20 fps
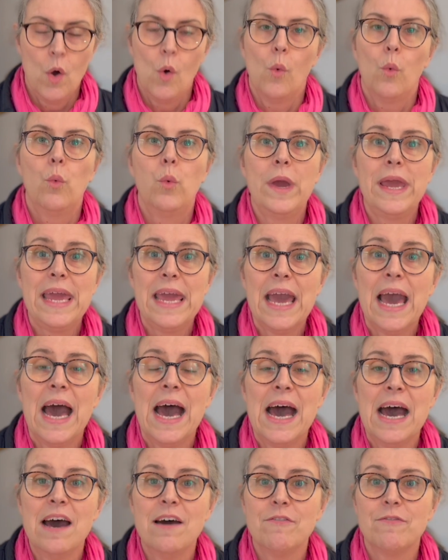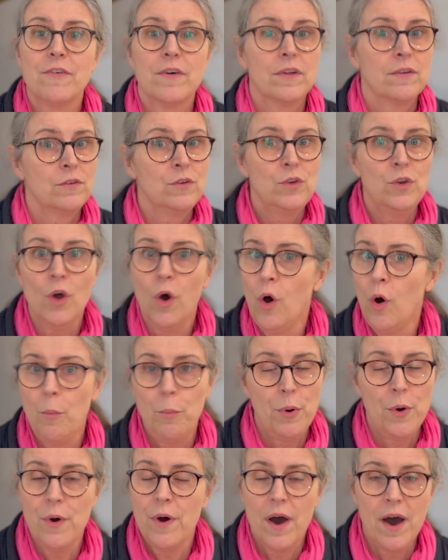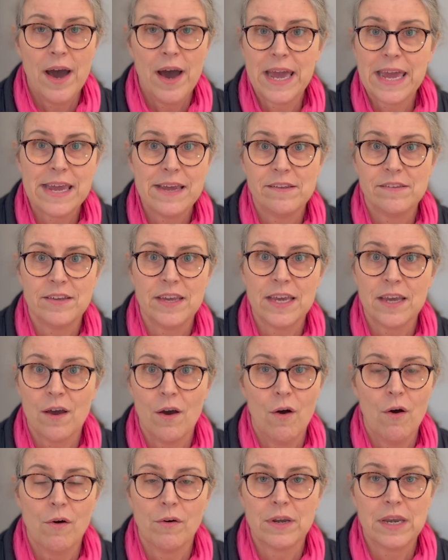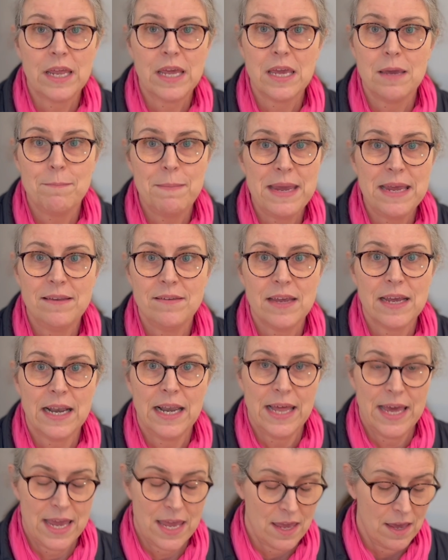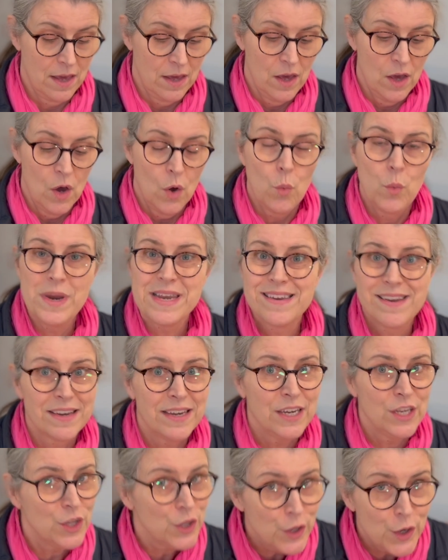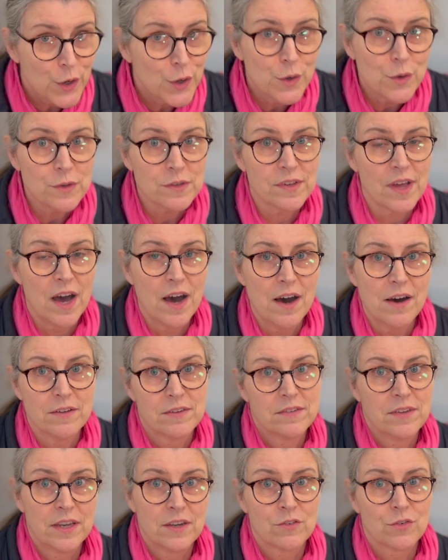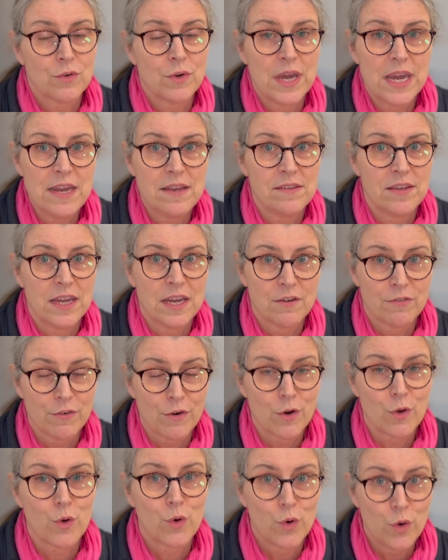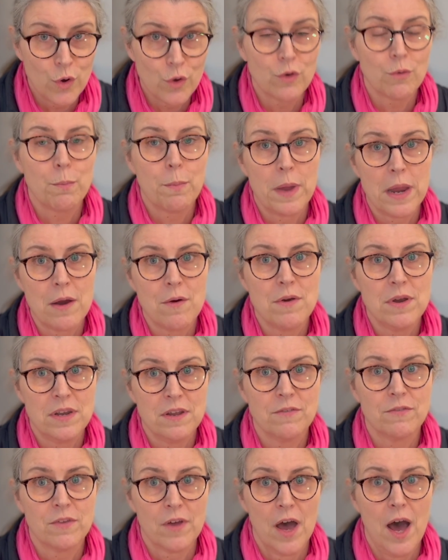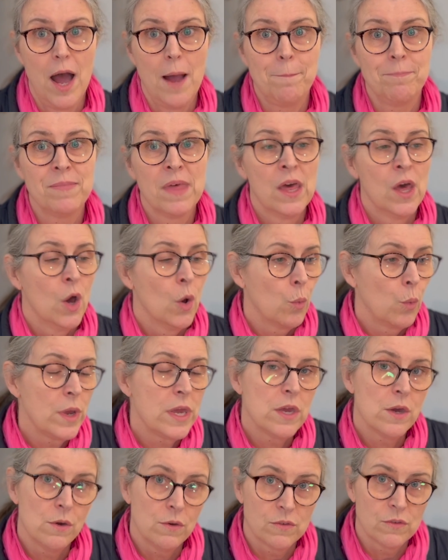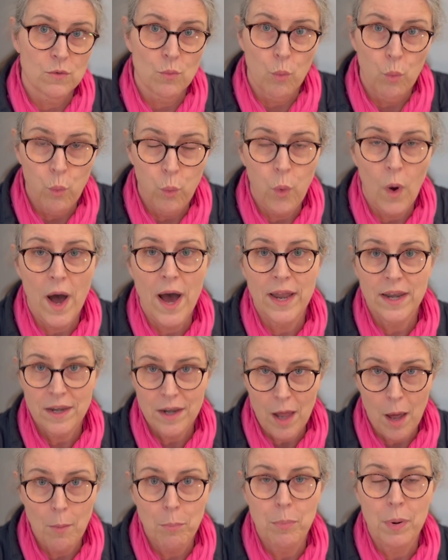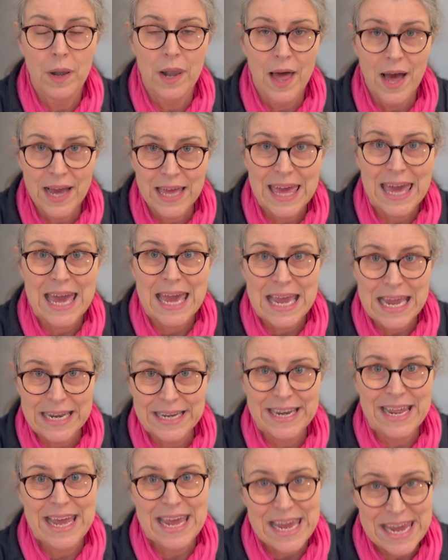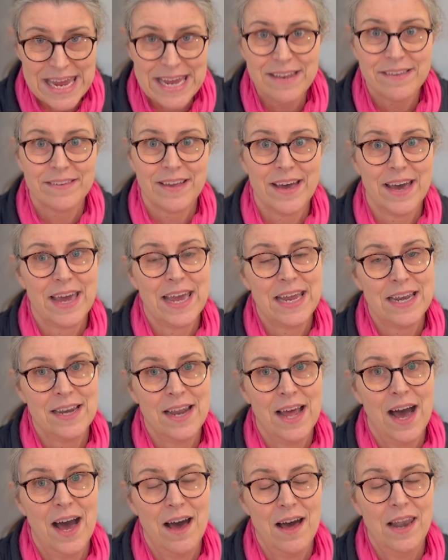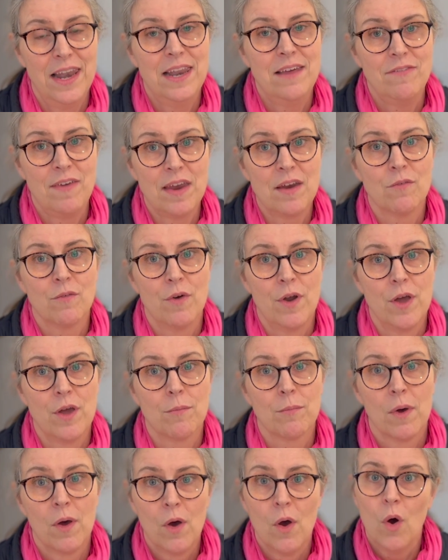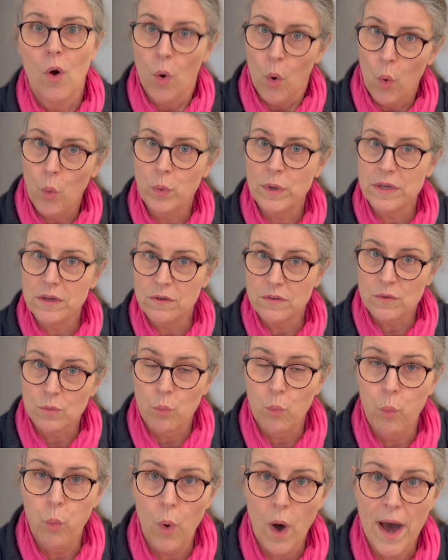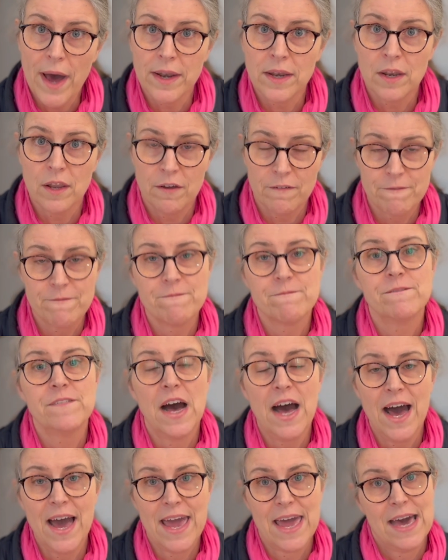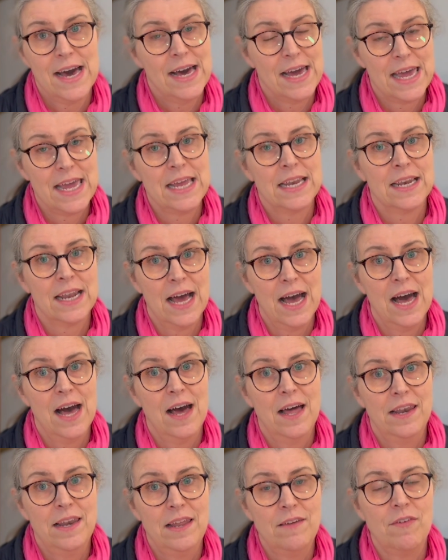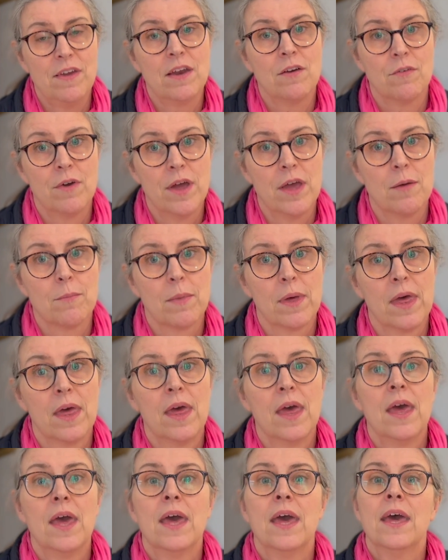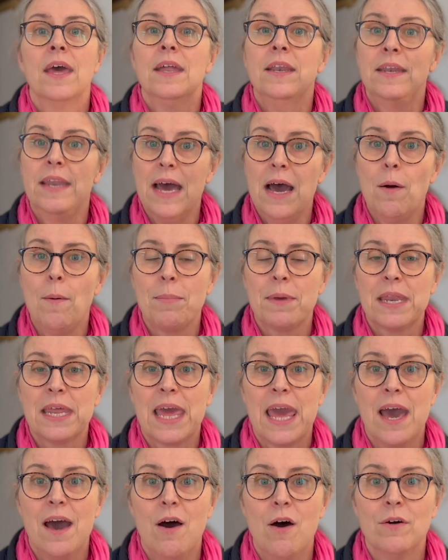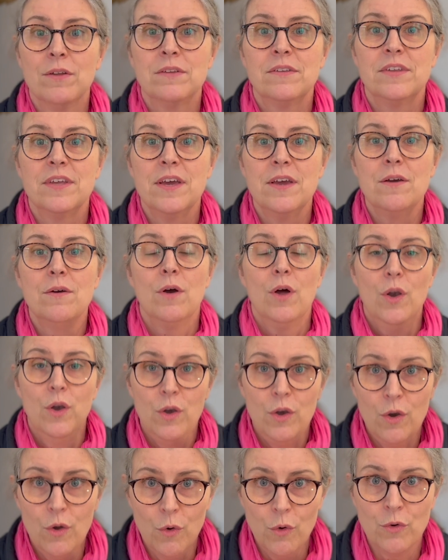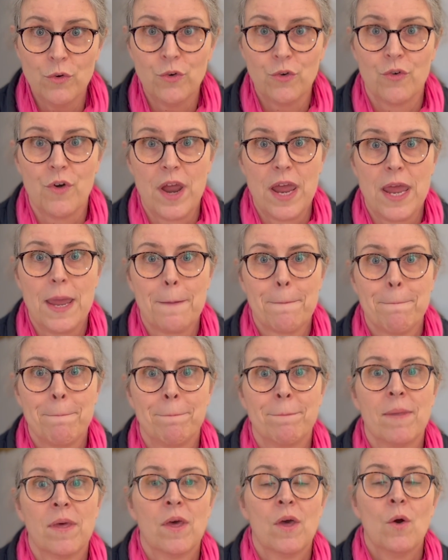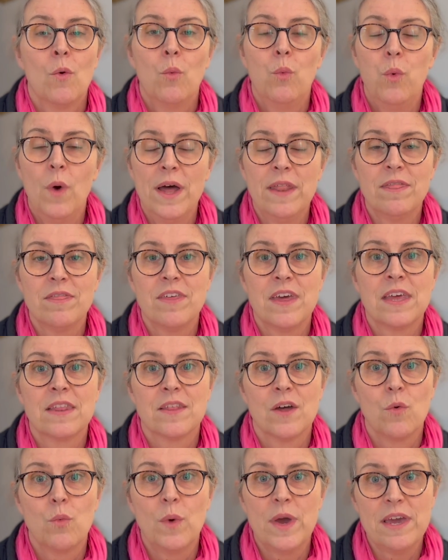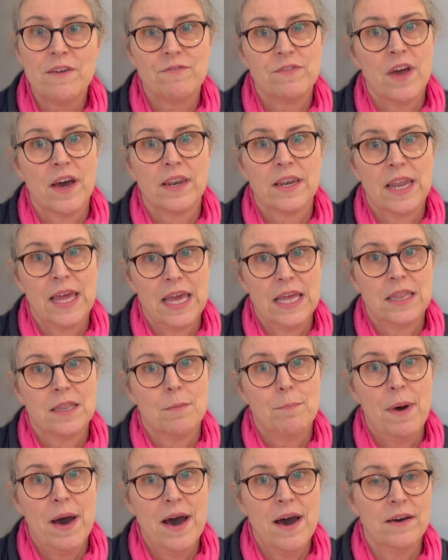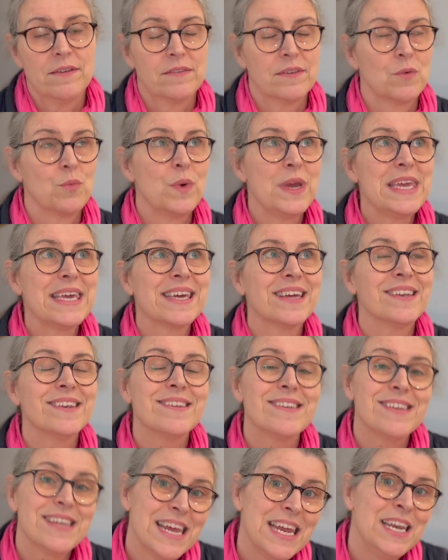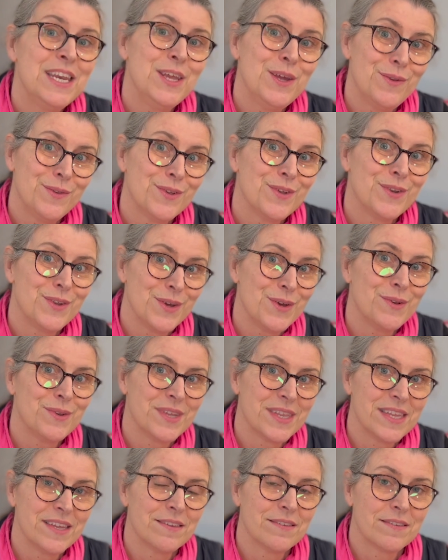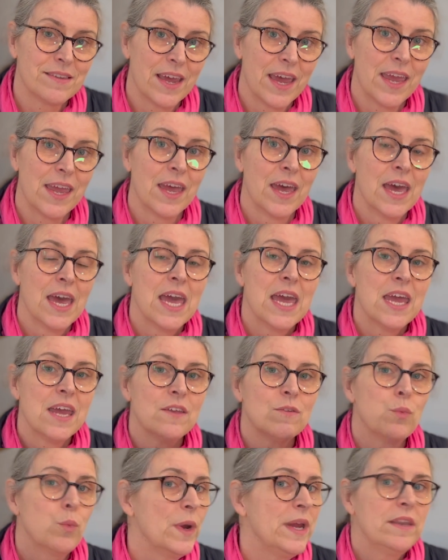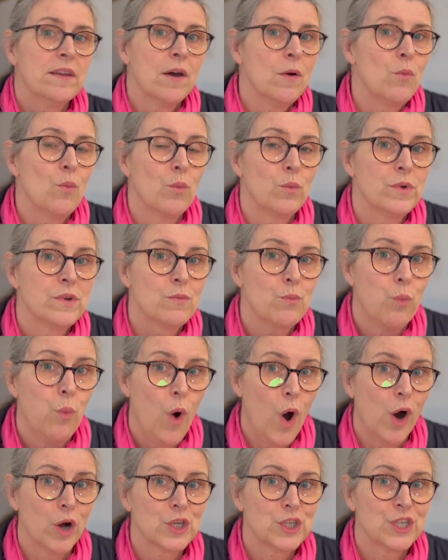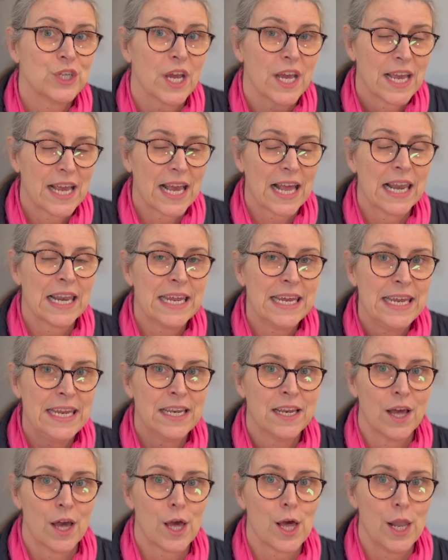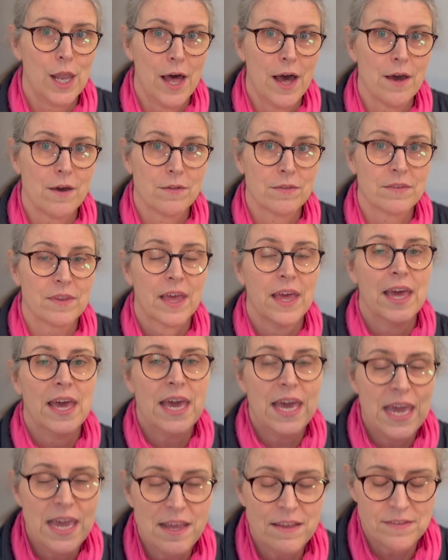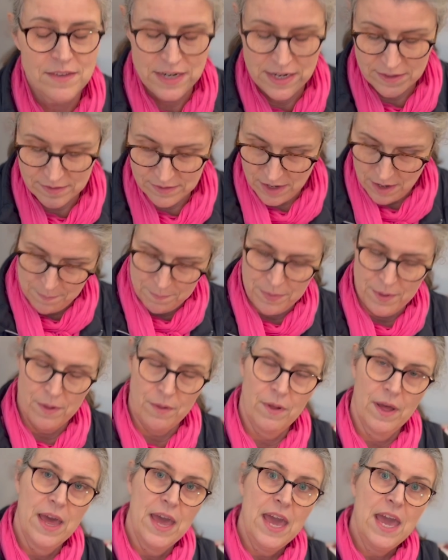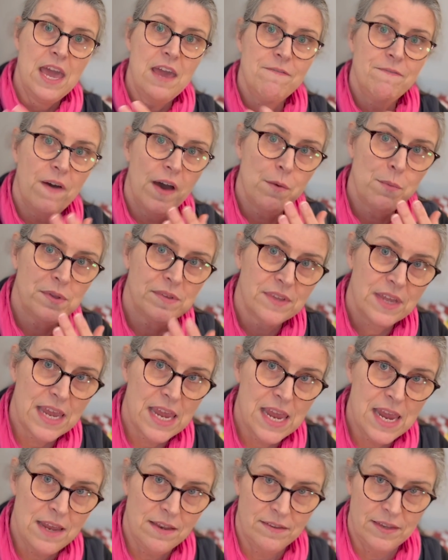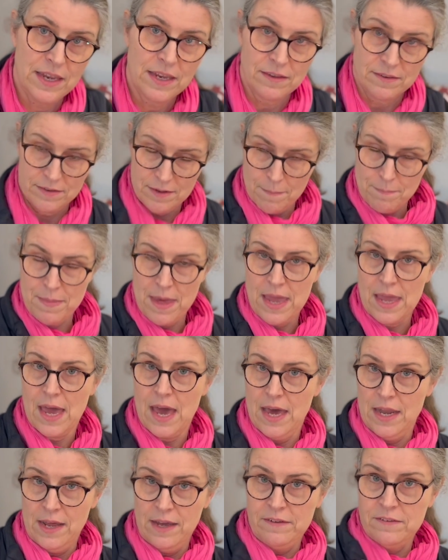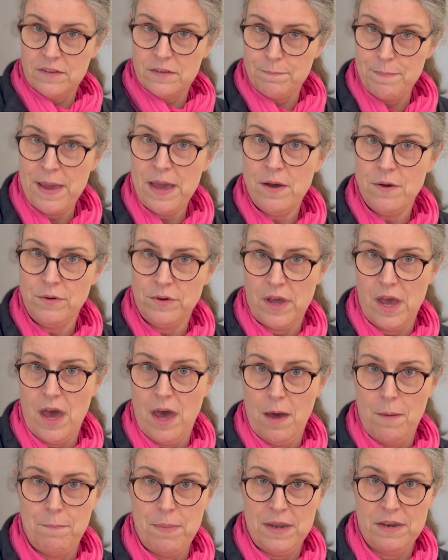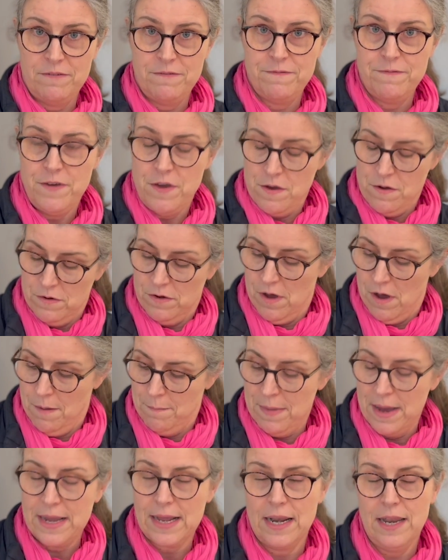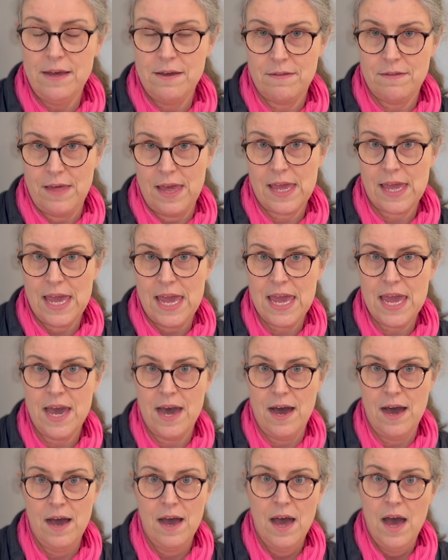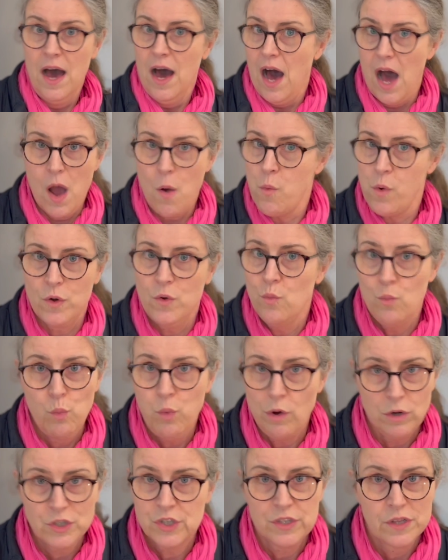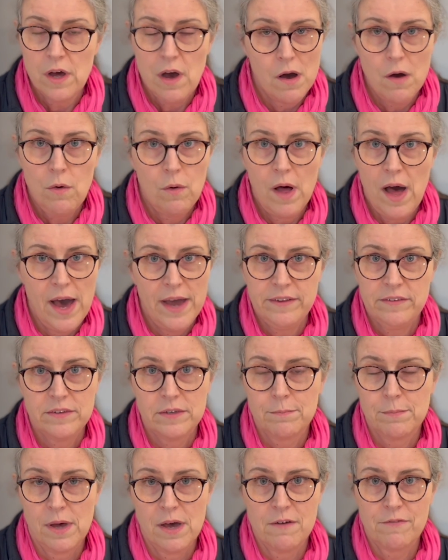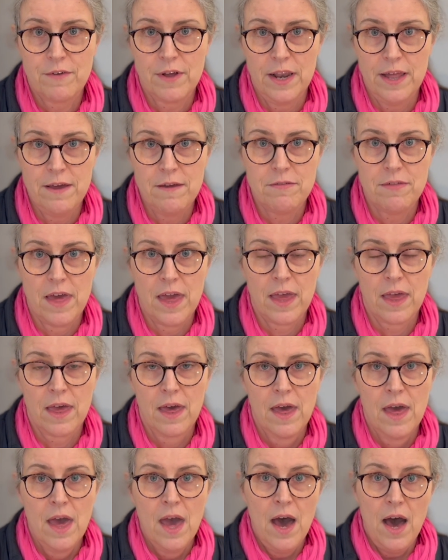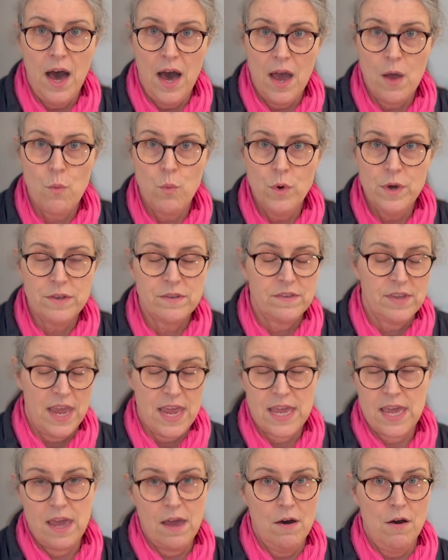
We have not put our heating on immediately. We didn't use our central heating for a good period of time. We used one plug-in heater in our living room, or we used one fire in our living room. Now I'm going to get on to laundry. One thing that we've done in the past and we continue to do to this day is we don't wash clean clothes. Here's an example. If I was eating something and I spilled a bit of food on my clothing here, I wouldn't wash the whole item of clothing. I would take it